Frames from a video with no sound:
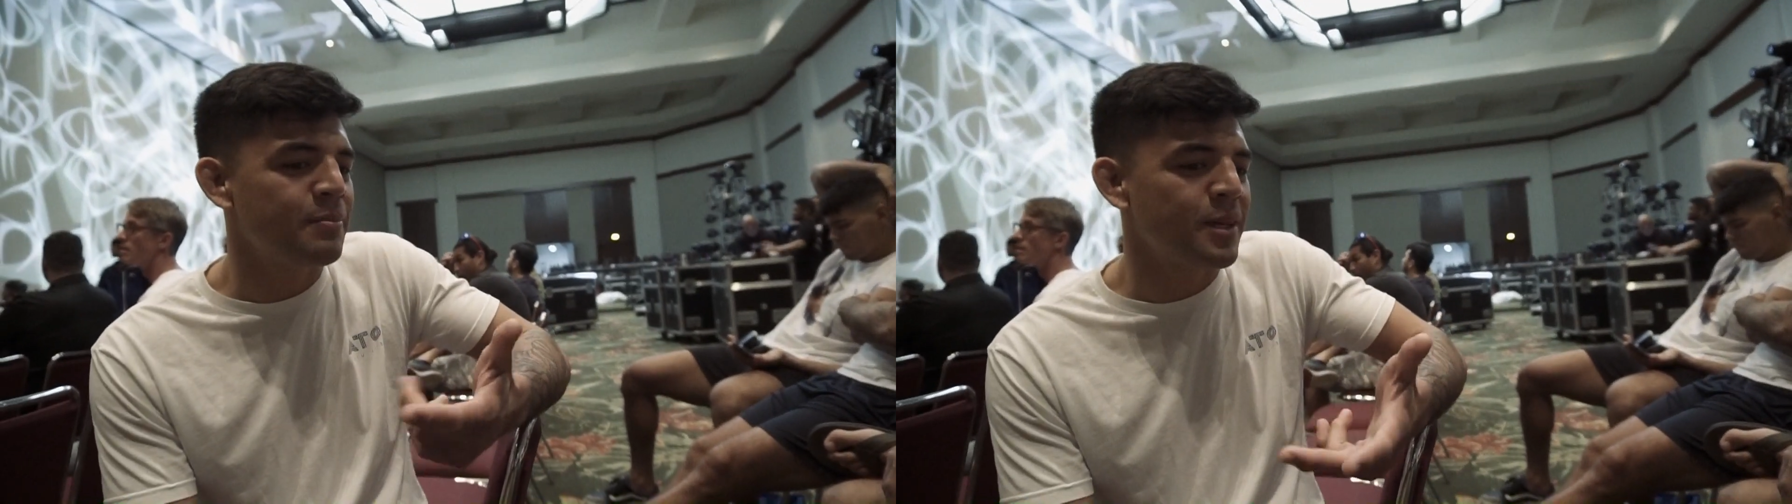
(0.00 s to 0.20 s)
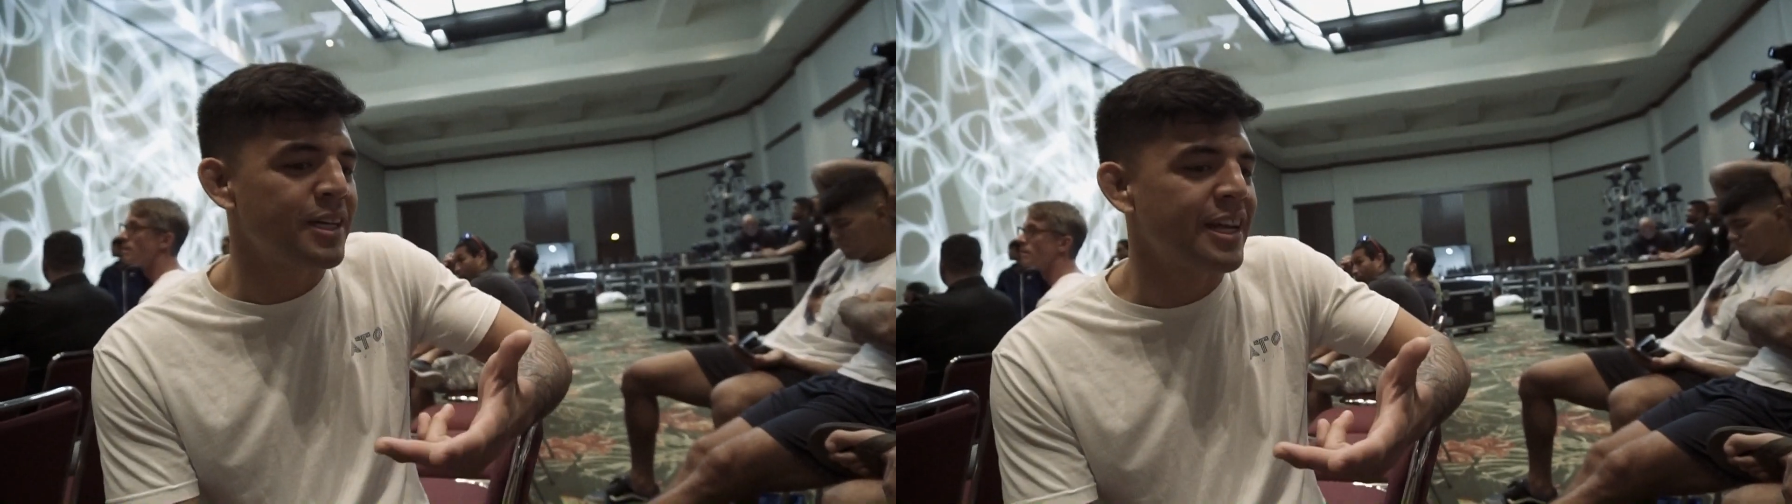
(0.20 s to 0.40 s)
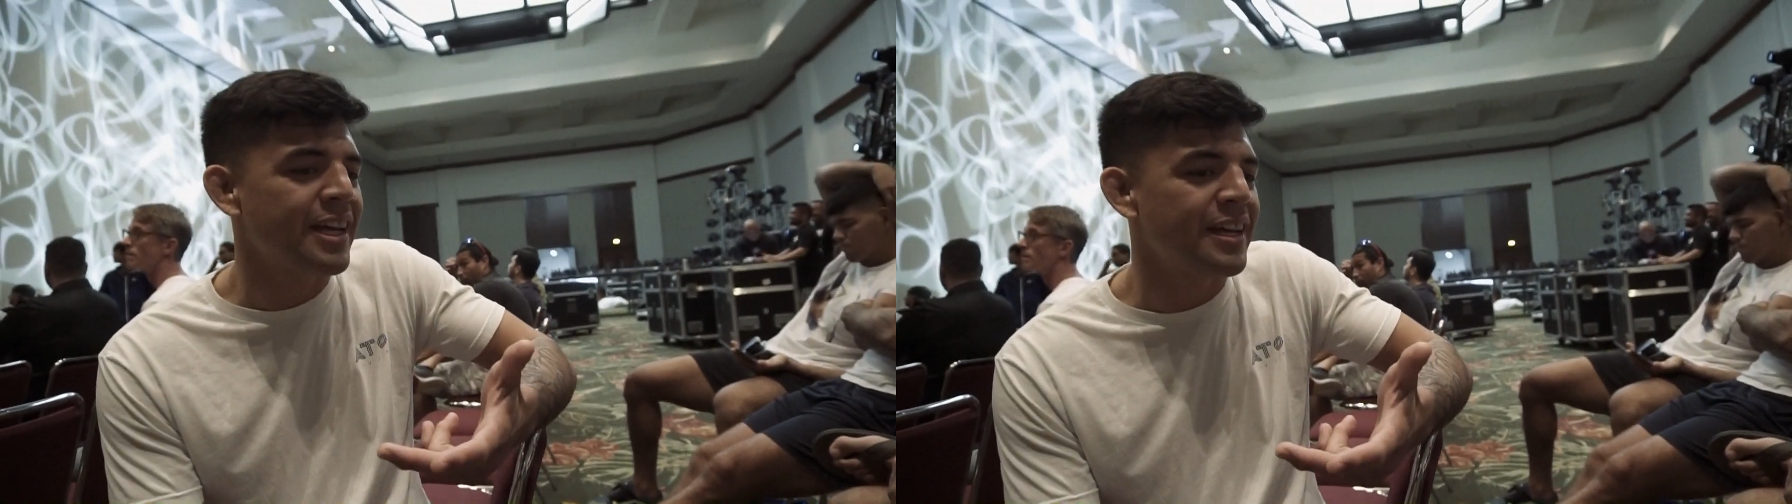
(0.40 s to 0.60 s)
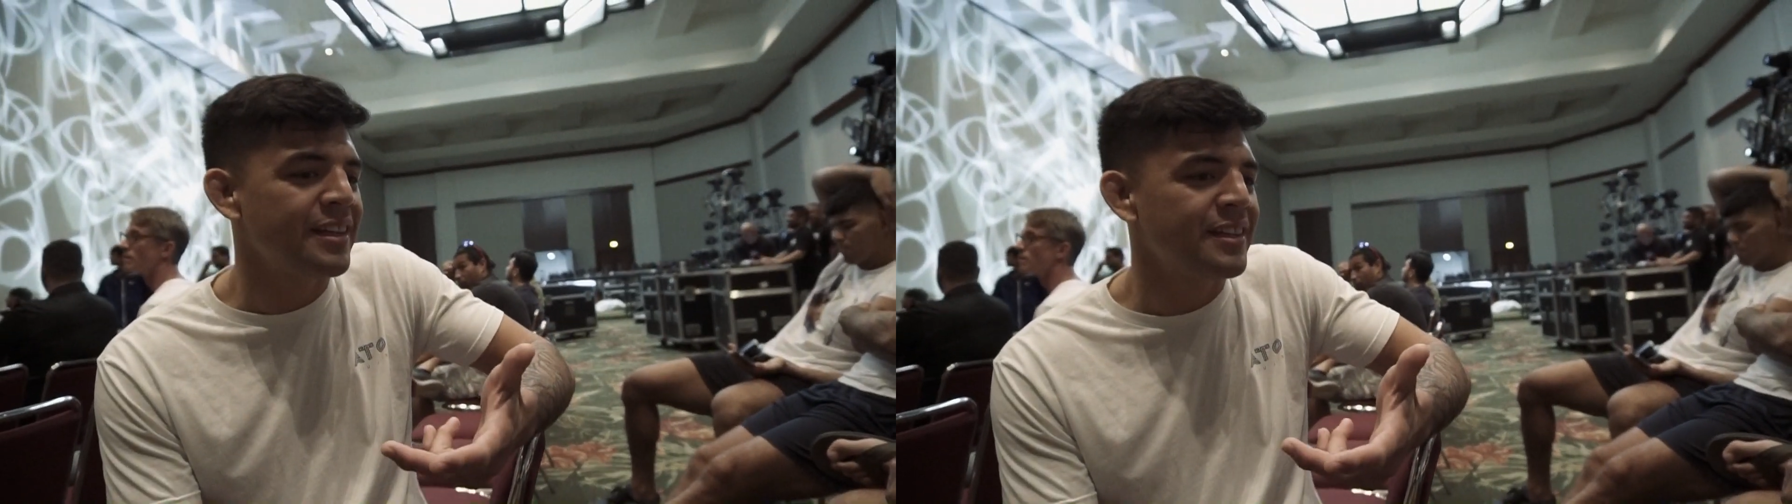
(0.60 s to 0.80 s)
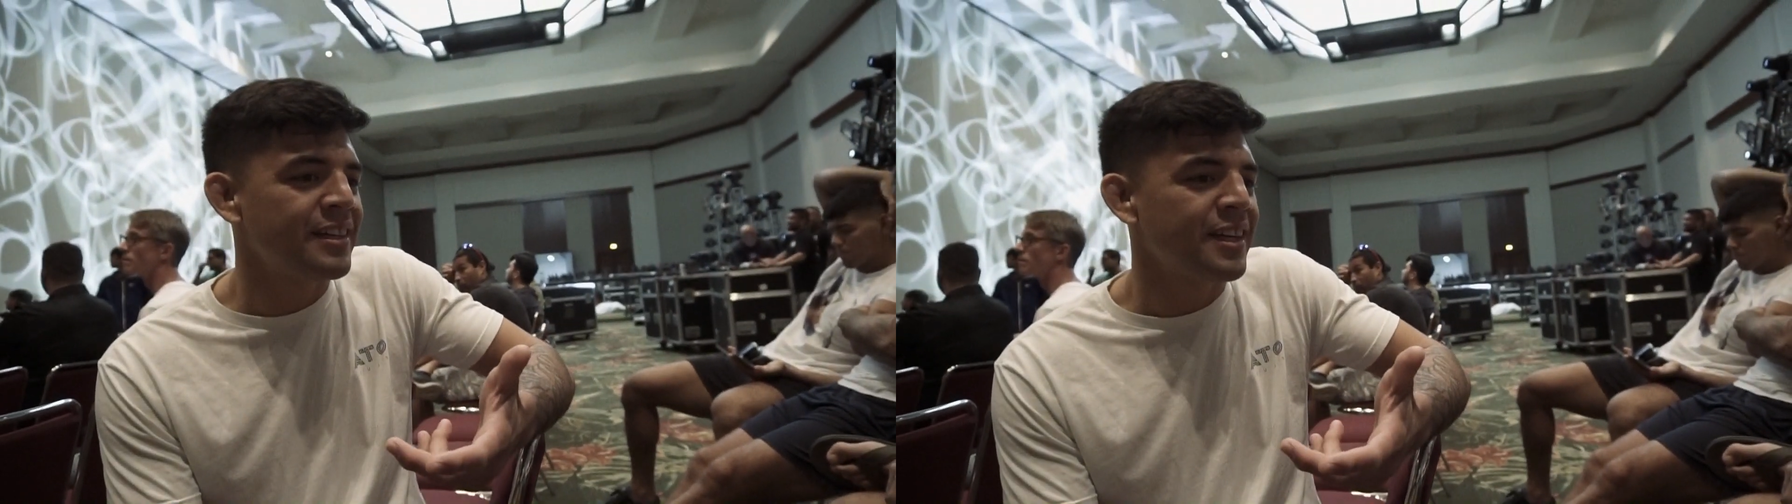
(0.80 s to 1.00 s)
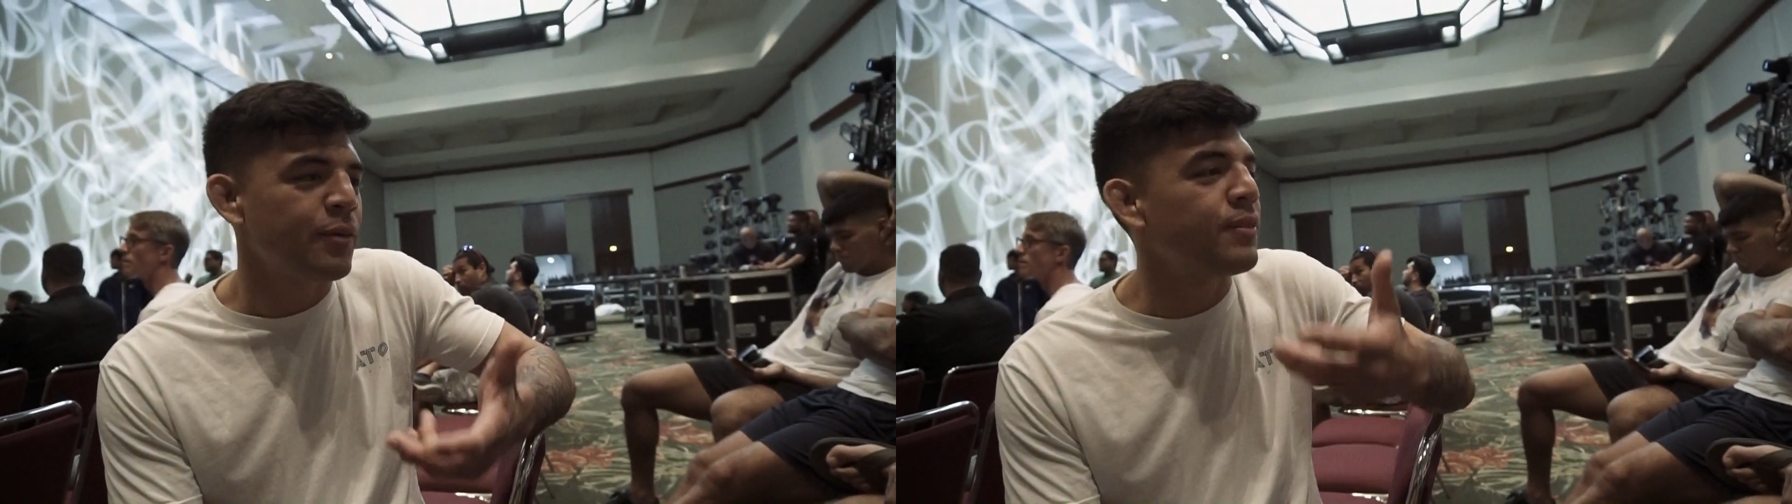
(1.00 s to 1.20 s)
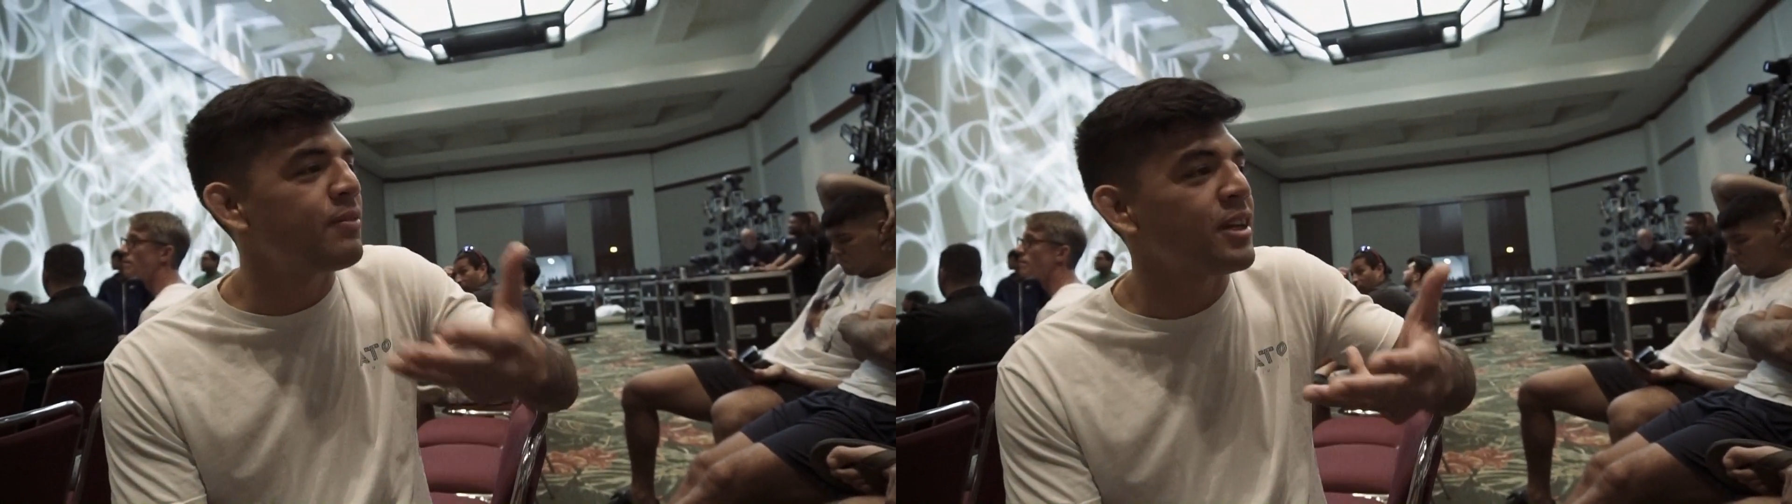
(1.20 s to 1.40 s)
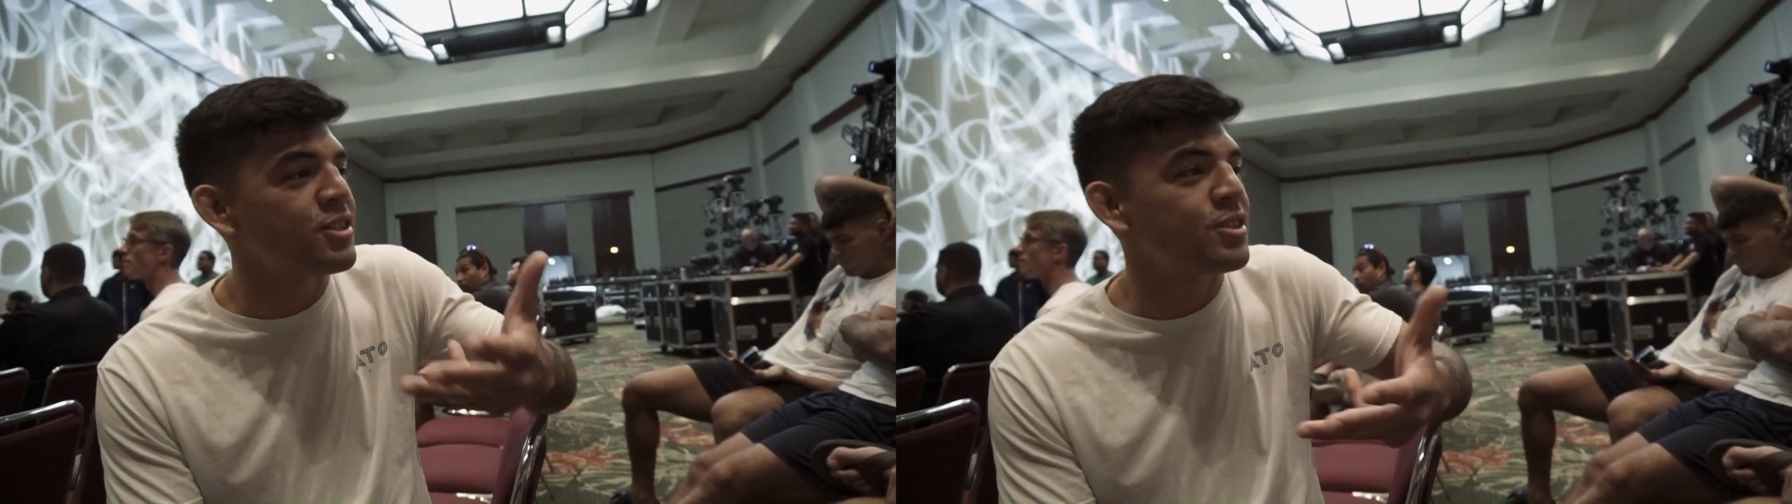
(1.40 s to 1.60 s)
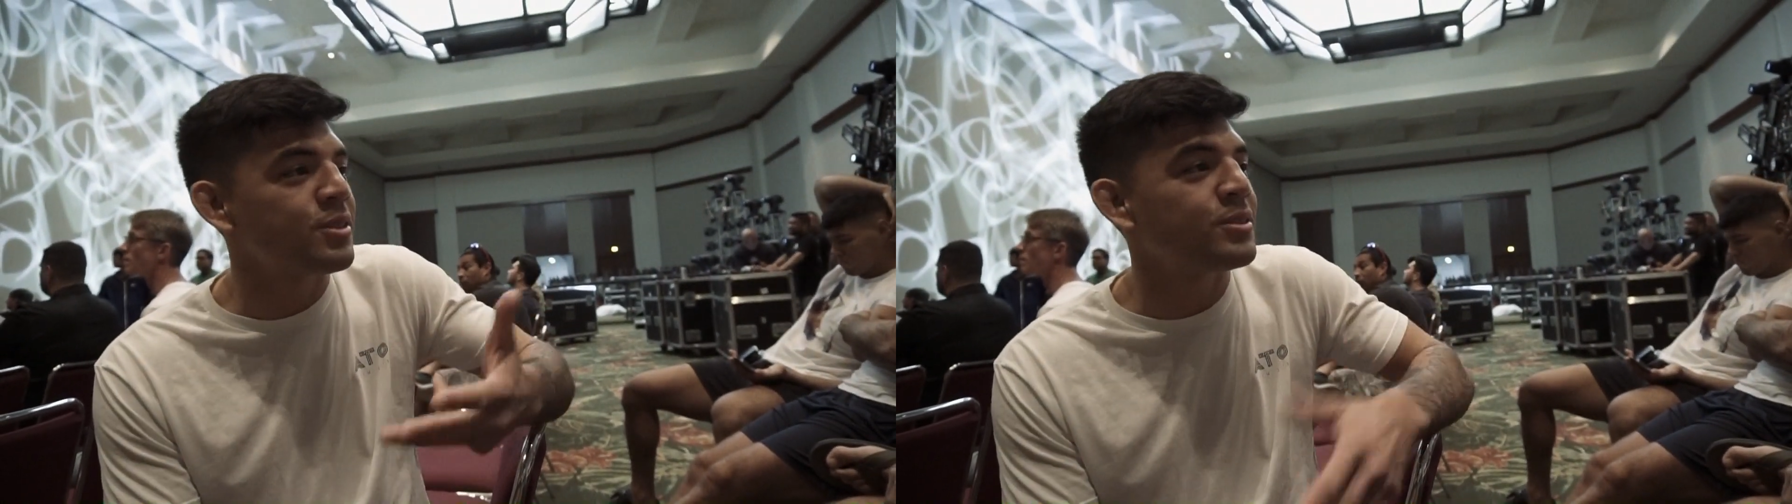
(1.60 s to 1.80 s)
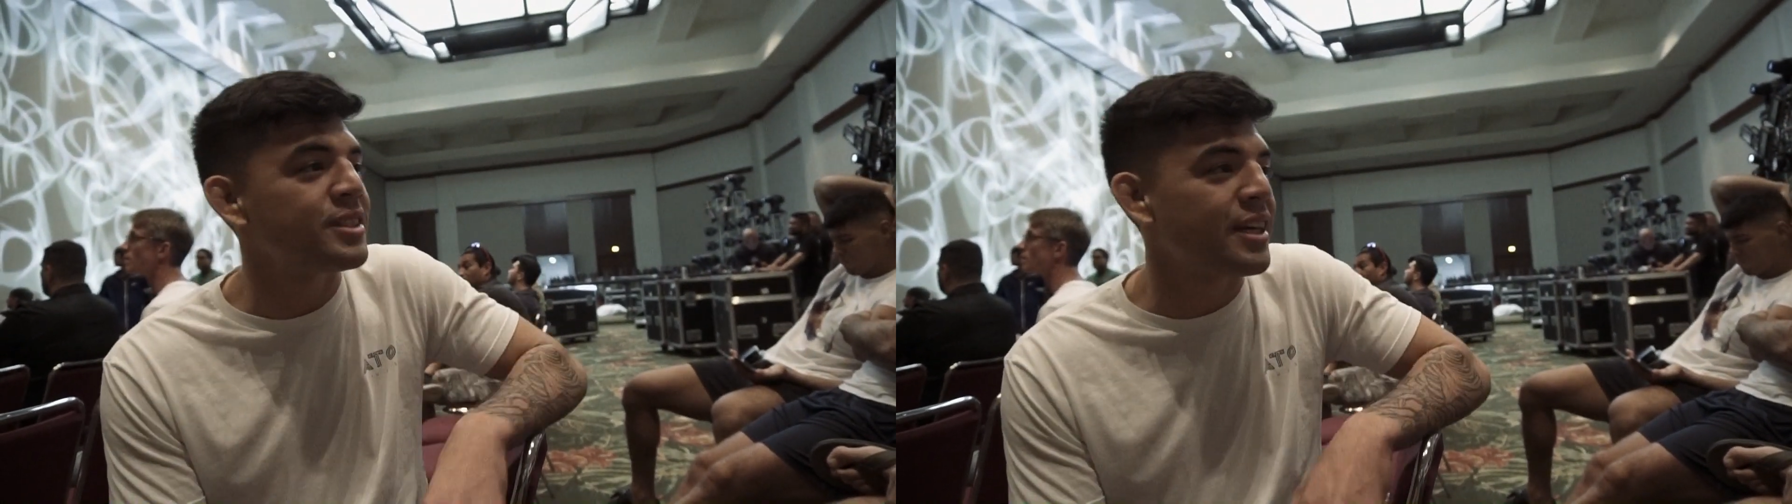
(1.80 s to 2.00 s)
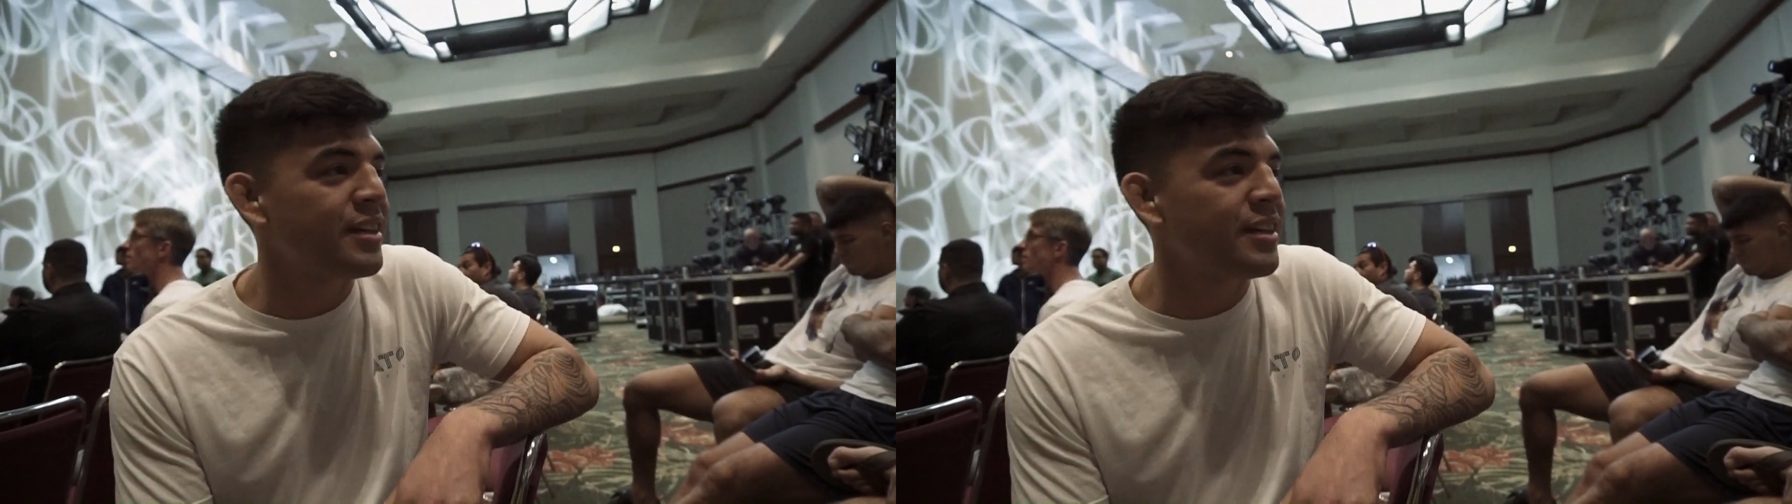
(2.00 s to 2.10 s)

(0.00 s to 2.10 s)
Monday and we finished Tuesday.